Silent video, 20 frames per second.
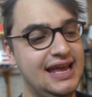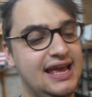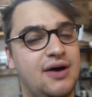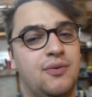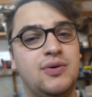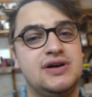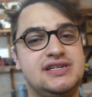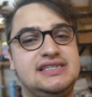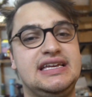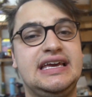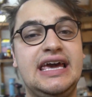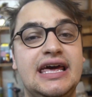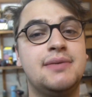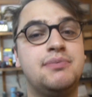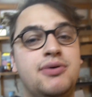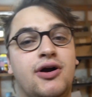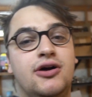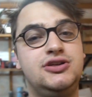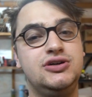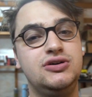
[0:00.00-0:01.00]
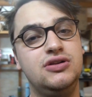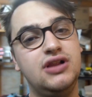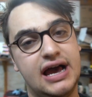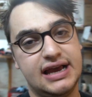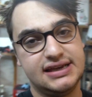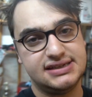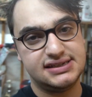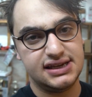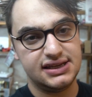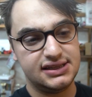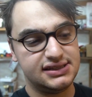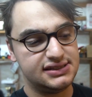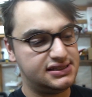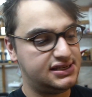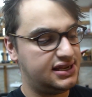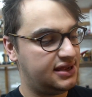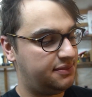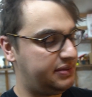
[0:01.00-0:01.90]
was to get a Pro 2 license,